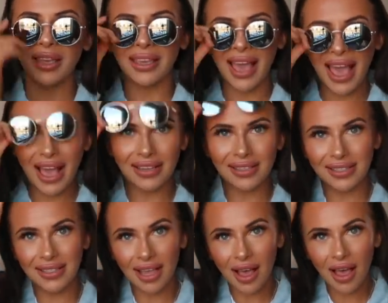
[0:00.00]

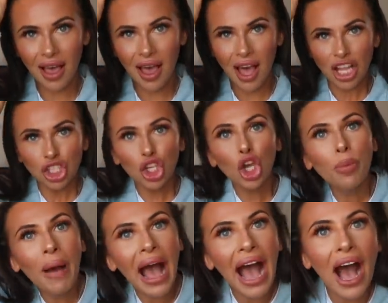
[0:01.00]
Yes.
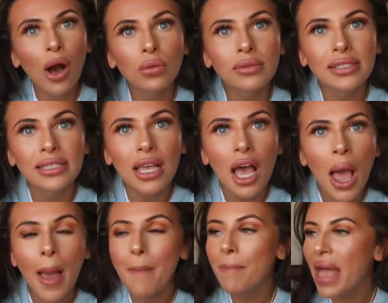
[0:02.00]
£2.
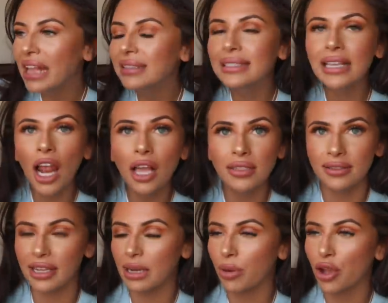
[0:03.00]
Men's glasses.
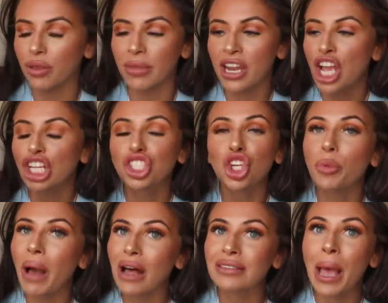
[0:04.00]
Nearly broke them then.
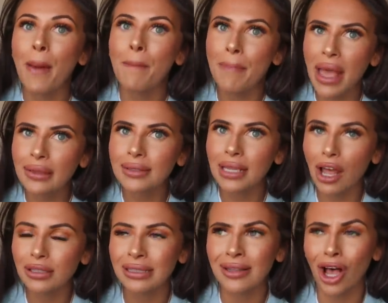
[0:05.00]
£2. Men's
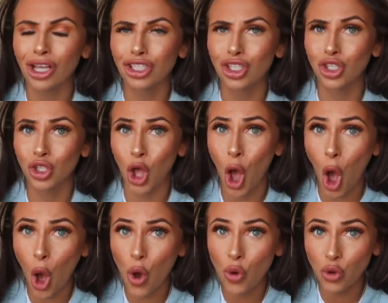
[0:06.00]
glasses are
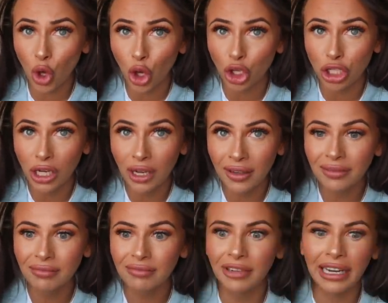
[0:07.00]
so good.
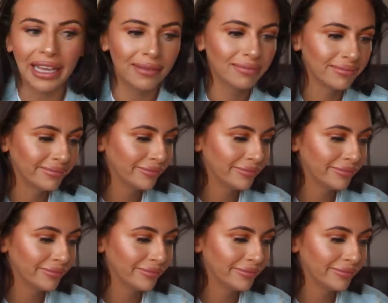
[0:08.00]
Really.